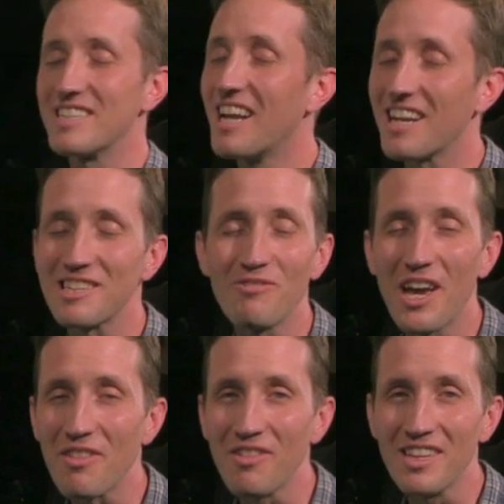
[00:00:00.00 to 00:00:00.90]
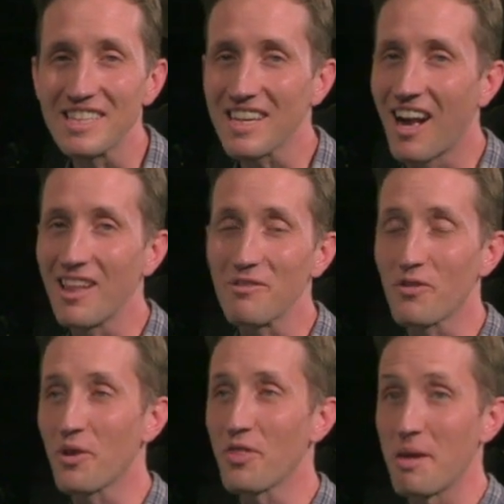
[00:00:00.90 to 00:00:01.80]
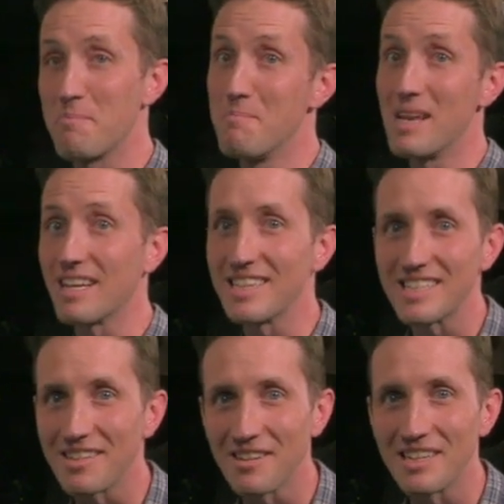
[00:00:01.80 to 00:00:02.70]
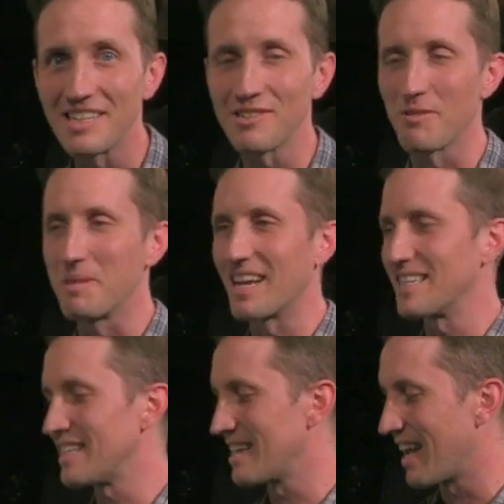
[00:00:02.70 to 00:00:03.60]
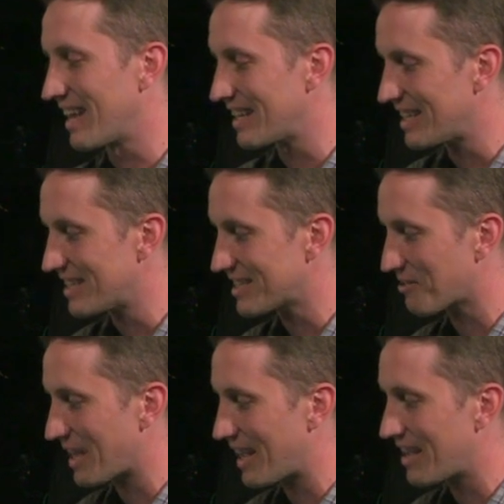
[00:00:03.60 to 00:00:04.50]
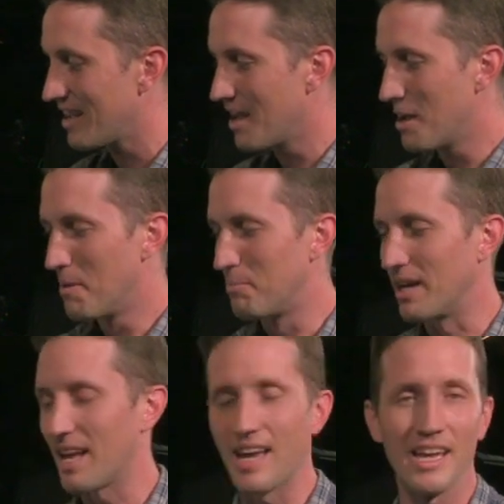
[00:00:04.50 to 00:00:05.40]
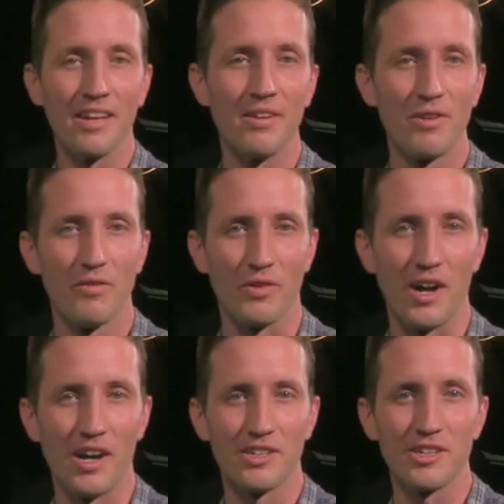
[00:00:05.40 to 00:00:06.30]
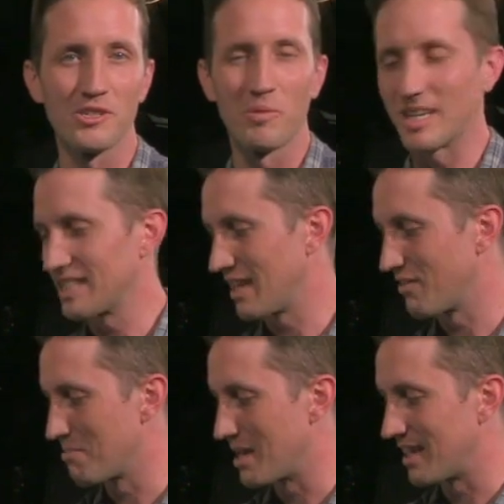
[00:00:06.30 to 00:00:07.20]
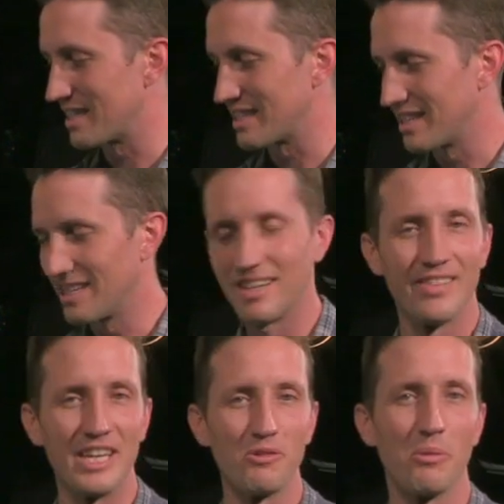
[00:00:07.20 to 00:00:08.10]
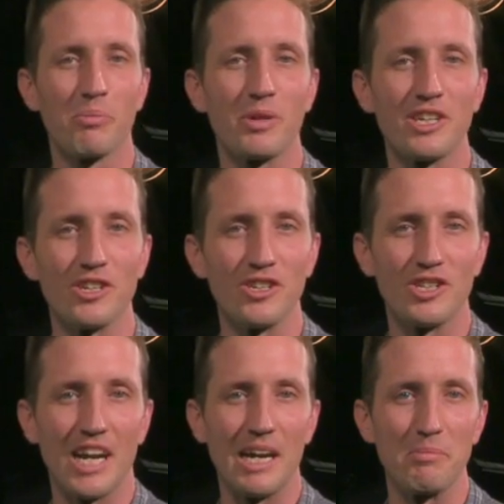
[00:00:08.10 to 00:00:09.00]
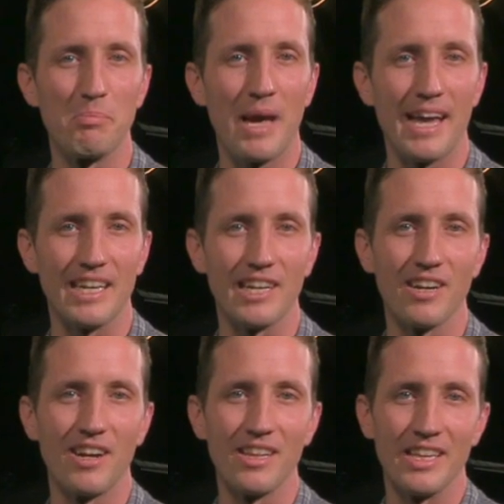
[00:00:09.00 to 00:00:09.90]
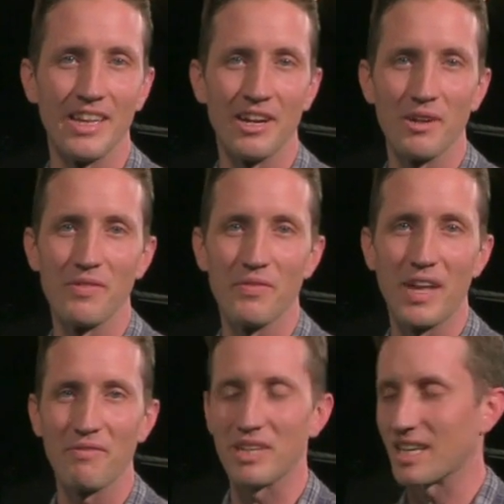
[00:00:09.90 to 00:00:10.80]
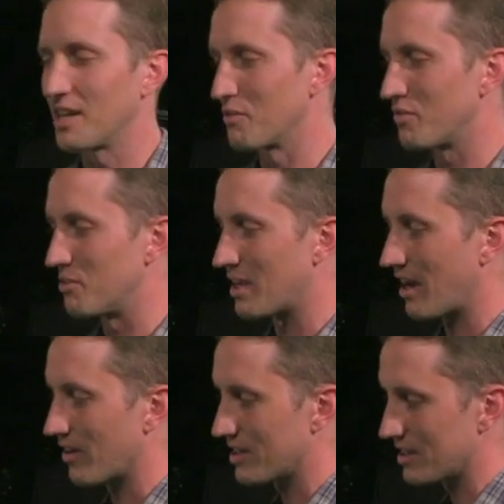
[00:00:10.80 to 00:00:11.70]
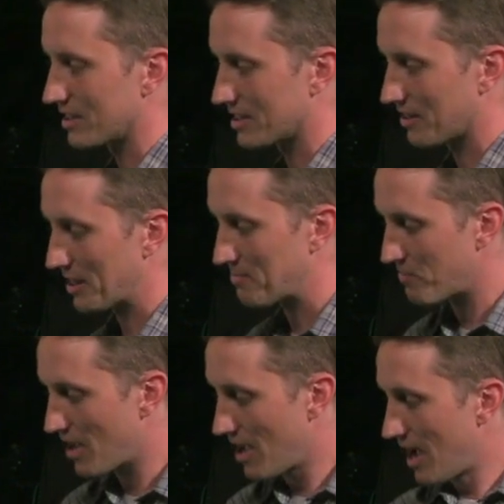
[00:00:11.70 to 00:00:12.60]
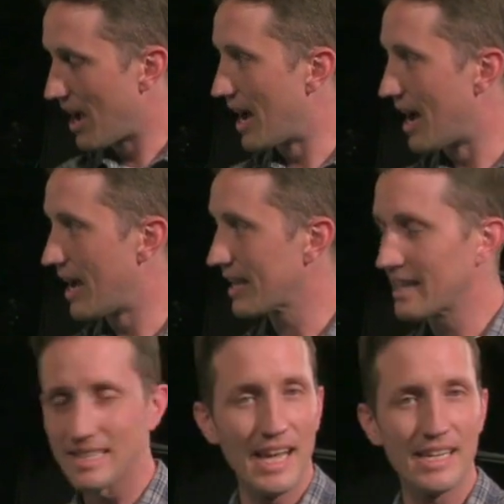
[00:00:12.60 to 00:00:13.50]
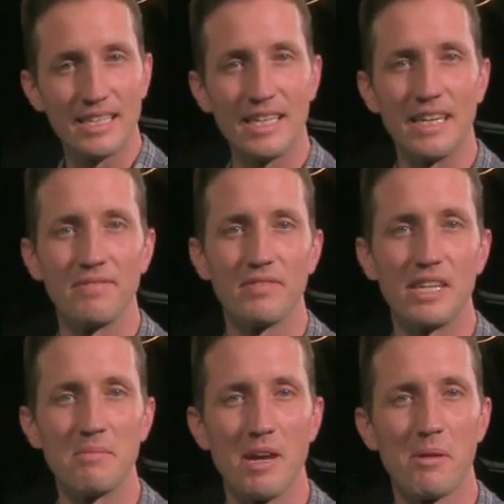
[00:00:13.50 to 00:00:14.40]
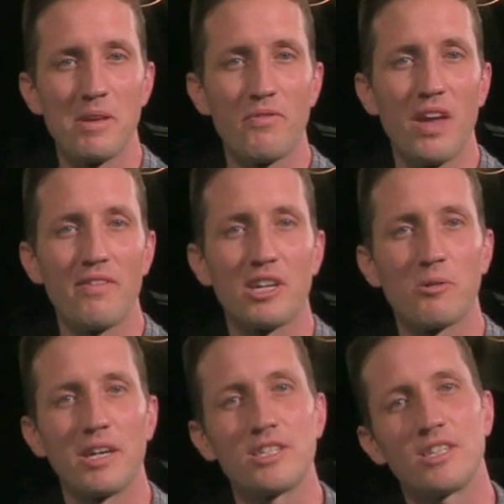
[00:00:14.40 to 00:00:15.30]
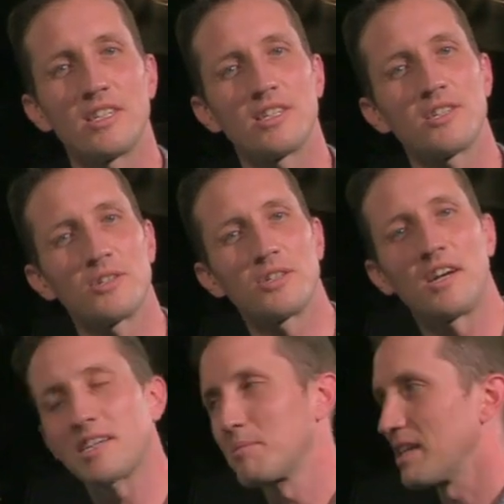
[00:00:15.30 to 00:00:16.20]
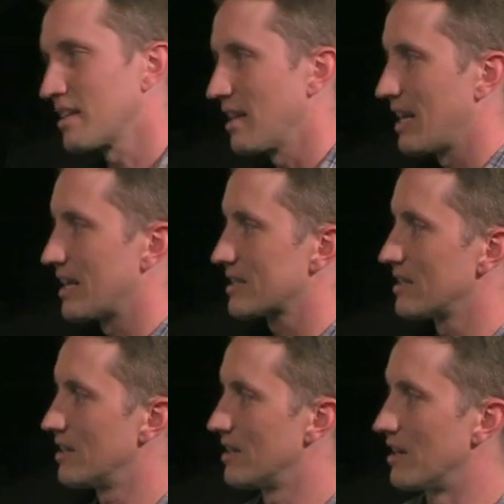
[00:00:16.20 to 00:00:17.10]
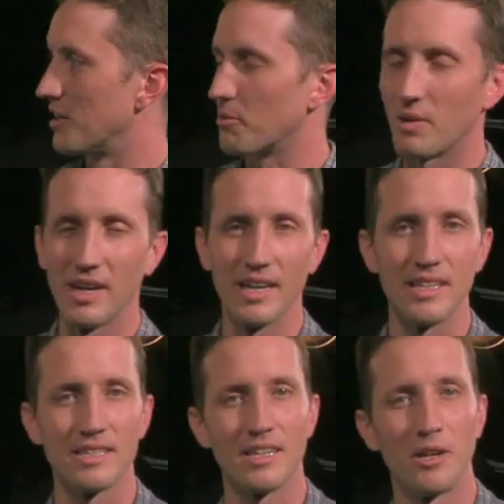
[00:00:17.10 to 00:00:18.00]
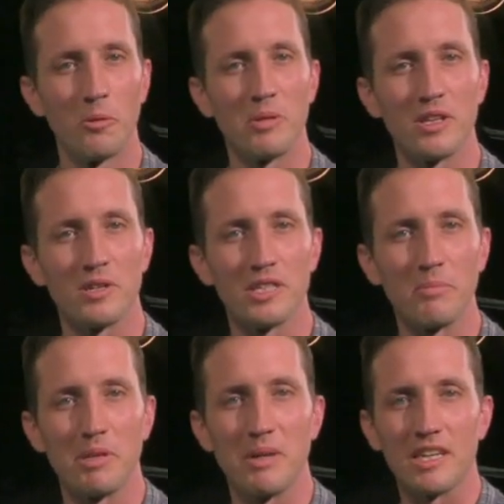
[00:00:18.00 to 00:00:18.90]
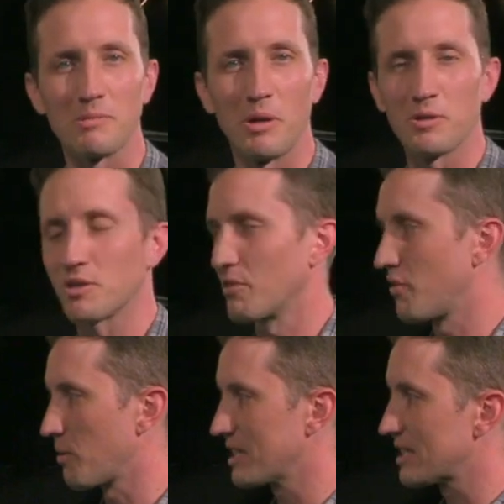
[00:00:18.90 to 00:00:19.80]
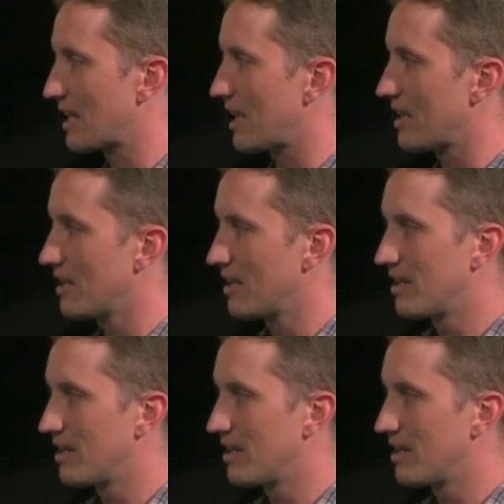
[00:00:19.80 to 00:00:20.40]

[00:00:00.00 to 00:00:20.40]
it's not as faithful as the Colin Firth miniseries from the 1990s, okay? But hey, for 127 minutes, they do a pretty good job of packing it all in there, even if they have to cut a few characters, all right? Uh, I guess that's it. Email me if you have any questions or talk to me in class. Otherwise, I hope you learned something about exposure and focus today